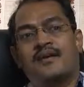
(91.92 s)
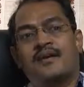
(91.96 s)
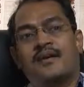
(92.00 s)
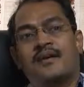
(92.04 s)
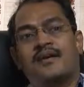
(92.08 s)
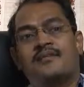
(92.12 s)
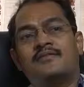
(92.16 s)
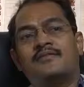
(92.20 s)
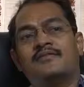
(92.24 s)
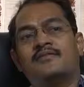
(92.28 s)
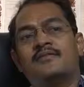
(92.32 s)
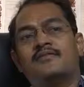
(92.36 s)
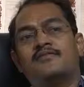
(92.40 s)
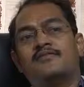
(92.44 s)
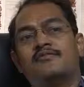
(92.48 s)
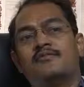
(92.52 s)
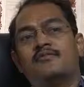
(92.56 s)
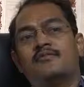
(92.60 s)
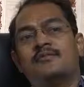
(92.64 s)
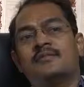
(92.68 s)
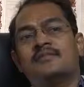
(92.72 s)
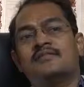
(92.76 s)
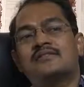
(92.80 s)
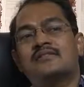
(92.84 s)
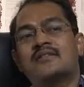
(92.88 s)
And within
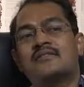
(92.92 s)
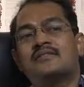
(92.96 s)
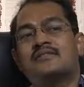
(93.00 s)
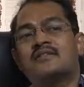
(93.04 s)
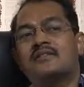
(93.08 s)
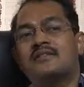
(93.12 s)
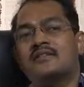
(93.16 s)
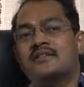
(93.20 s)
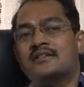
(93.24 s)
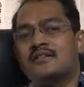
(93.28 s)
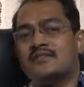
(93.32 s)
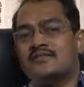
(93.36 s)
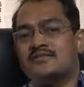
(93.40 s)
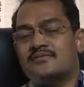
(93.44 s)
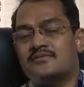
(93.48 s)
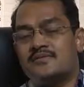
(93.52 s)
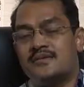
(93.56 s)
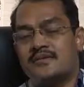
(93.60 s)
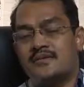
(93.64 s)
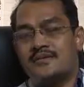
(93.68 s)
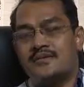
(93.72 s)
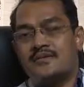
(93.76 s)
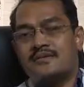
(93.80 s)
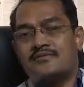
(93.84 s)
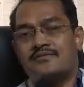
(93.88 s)
few months after detection of
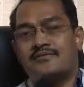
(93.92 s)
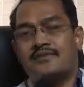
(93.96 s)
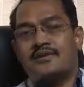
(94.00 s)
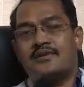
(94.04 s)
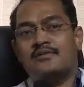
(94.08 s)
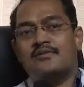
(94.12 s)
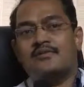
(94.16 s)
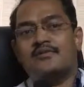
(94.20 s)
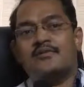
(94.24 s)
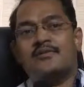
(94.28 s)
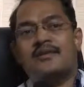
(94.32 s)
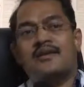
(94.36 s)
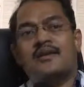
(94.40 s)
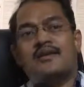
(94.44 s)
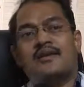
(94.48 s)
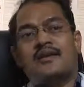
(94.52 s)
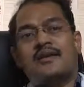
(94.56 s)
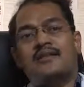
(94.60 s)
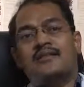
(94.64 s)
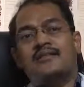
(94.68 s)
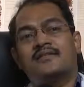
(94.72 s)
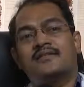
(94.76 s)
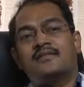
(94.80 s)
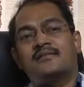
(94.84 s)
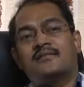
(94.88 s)
the kidney failure, they are
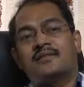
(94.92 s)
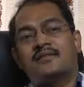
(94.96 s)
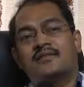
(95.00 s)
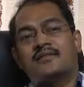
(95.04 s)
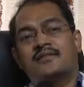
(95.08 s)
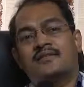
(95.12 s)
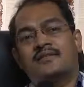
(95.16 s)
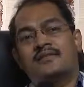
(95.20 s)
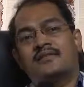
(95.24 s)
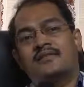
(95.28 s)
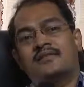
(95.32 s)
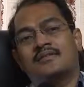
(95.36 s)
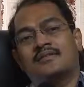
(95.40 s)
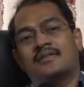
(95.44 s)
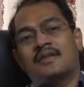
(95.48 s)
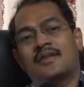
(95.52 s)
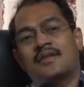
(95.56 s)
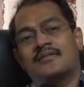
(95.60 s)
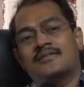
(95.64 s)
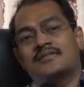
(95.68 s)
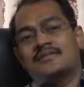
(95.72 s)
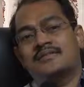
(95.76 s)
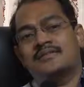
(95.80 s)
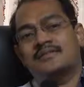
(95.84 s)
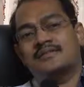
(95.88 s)
landing up in a
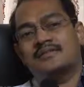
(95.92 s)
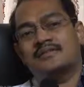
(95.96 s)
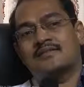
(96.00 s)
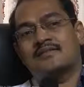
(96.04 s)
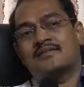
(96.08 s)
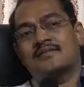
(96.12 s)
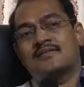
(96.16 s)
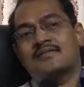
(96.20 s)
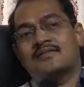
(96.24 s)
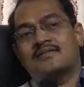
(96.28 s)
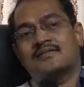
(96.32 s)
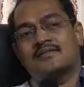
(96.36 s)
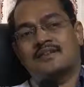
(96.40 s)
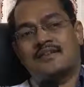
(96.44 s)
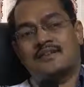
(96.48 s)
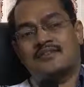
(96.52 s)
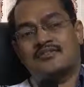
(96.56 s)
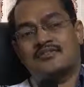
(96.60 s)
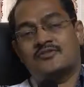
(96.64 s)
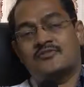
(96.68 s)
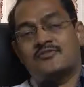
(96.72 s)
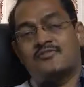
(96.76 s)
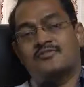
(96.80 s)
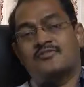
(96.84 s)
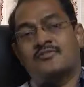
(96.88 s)
dialysis
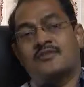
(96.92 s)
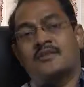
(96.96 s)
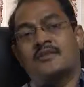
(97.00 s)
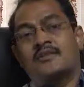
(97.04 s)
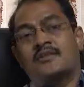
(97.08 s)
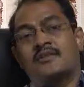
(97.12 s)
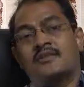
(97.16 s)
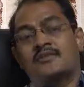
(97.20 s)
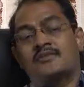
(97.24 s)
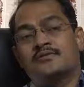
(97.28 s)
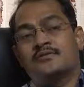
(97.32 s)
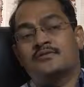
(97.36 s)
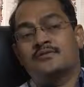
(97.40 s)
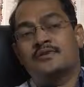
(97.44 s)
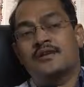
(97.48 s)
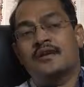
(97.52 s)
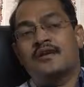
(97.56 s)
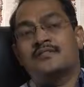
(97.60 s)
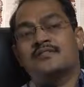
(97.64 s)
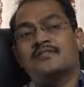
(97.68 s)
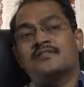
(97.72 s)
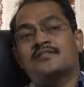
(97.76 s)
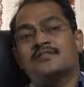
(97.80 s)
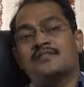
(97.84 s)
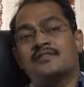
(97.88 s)
stage. So,
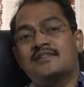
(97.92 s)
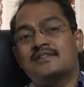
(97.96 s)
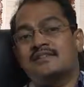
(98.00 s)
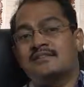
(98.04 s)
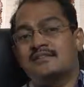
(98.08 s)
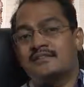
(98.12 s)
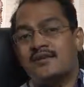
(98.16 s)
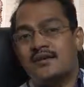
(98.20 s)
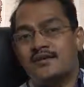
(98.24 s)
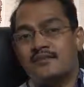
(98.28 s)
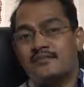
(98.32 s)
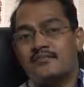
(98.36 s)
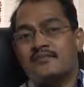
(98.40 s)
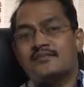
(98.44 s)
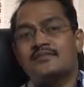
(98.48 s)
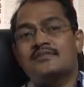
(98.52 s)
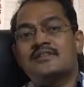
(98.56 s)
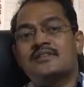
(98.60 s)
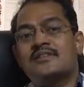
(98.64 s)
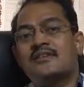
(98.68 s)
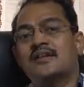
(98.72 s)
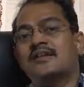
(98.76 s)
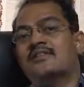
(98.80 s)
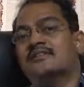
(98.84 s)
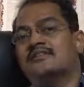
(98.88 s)
dialysis stage is almost
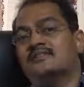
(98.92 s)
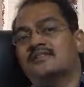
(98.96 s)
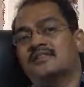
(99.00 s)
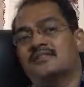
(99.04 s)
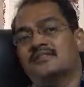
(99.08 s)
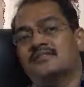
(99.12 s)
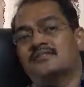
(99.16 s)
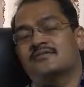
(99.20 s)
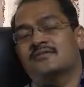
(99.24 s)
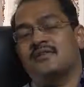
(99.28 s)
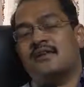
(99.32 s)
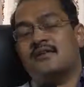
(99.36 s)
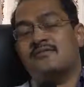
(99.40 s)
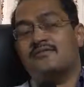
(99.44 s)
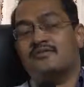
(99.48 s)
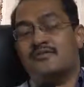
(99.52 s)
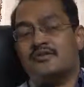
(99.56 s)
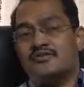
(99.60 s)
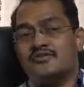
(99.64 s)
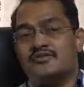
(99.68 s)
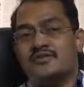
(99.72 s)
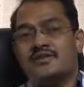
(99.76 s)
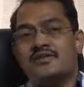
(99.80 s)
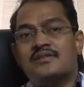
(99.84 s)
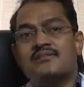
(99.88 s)
the last stage.
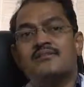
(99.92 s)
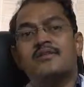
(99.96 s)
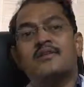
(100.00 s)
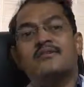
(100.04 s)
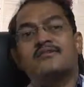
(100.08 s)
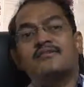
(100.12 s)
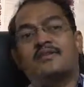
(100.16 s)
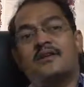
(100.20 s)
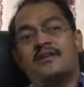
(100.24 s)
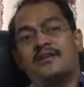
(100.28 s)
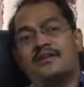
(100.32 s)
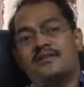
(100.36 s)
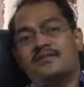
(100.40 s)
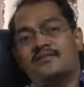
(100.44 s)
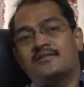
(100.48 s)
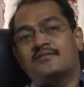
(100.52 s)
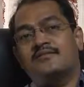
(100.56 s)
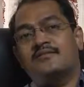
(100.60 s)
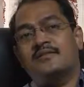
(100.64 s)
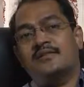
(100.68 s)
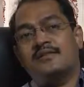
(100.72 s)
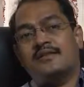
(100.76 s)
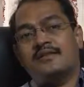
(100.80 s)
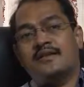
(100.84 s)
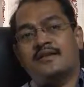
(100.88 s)
Unfortunately, we are finding
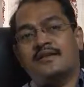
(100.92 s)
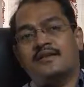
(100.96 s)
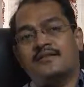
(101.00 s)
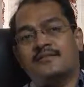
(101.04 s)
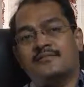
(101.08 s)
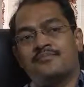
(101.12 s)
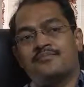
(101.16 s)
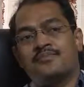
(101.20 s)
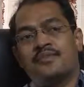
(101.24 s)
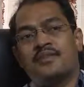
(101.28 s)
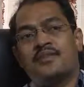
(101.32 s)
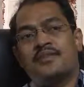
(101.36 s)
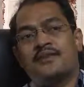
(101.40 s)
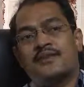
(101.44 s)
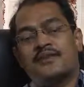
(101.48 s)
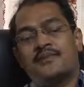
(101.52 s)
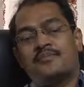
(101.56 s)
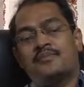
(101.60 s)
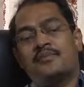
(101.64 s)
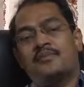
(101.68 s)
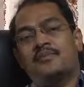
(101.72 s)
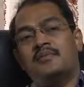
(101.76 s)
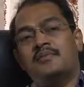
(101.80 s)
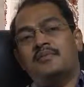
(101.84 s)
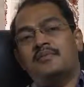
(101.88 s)
them very late. It
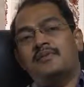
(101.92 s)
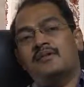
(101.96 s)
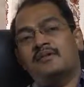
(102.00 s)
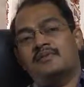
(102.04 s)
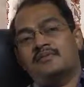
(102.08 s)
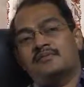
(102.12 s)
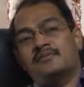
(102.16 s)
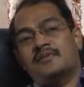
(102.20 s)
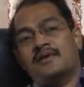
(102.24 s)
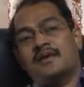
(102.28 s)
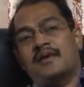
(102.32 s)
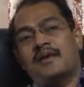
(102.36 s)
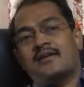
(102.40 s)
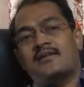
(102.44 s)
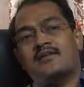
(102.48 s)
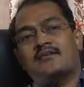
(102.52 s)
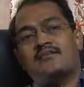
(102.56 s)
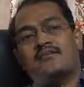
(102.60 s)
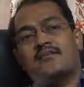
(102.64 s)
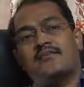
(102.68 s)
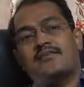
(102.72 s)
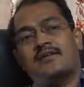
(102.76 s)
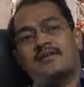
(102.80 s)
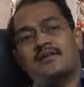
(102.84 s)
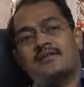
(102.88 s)
may be because of the lack
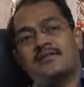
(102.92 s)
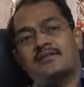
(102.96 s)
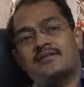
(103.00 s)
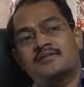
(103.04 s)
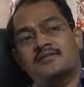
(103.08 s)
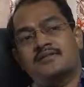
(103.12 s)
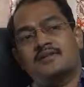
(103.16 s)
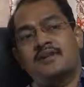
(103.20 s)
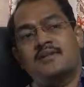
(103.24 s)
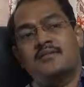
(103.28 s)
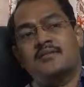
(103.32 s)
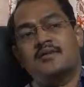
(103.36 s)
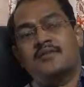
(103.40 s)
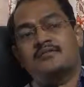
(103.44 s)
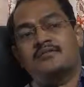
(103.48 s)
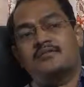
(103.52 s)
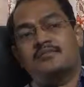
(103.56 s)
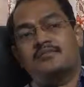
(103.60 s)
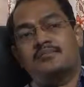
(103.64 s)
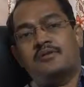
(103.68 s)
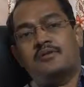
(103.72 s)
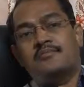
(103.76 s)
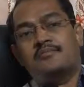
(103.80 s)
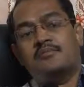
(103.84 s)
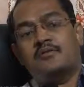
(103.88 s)
of awareness among the
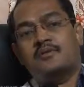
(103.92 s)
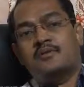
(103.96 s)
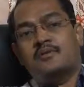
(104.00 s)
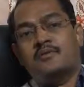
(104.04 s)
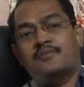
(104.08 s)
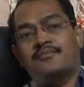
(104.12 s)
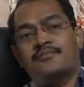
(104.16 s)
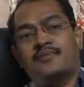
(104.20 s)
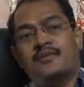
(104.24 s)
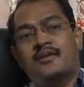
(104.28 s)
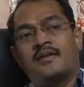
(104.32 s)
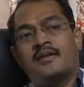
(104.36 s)
people